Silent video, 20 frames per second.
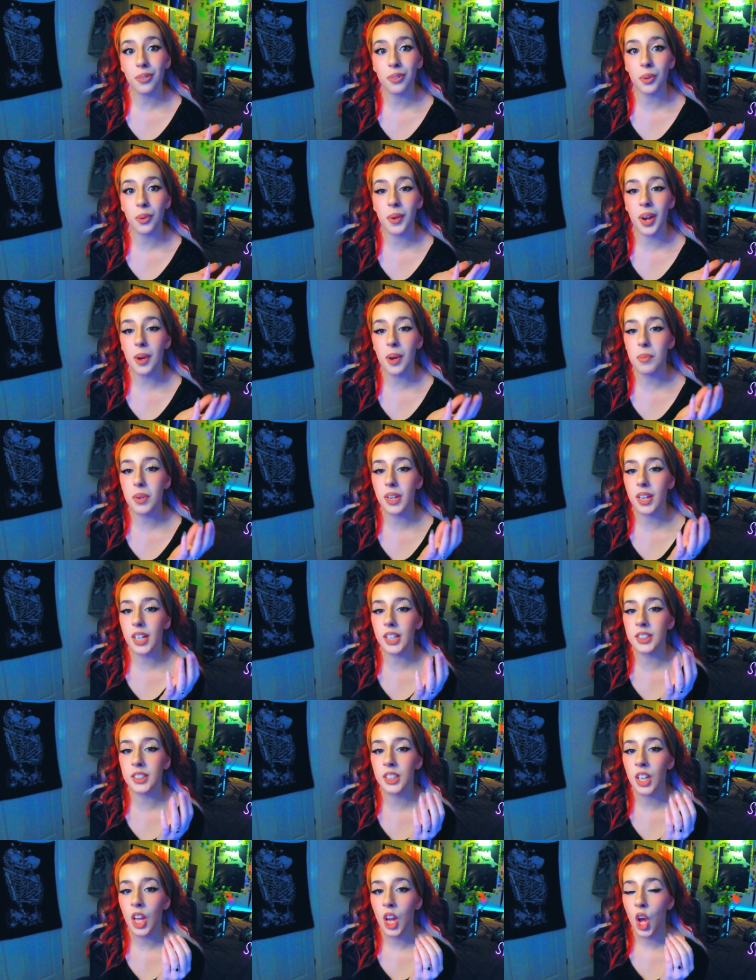from her
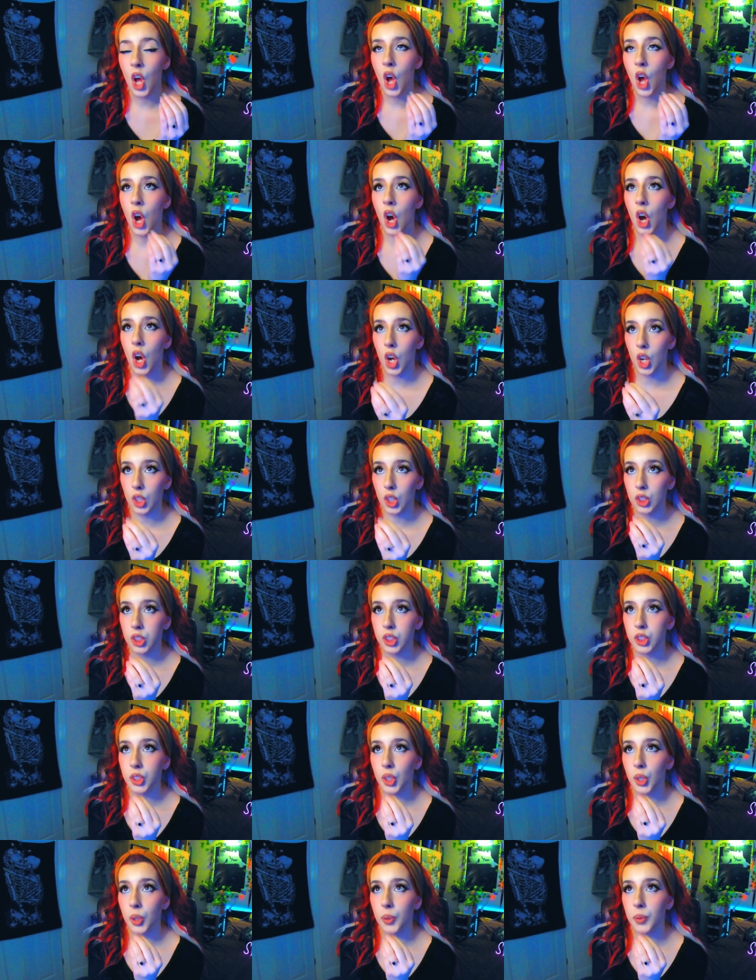because
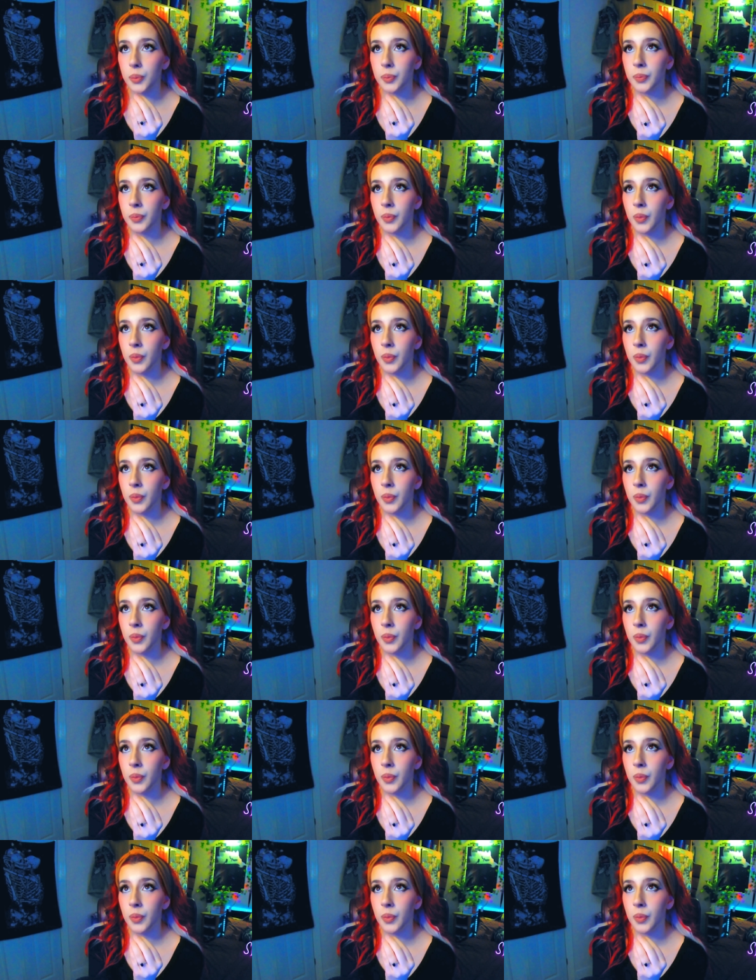also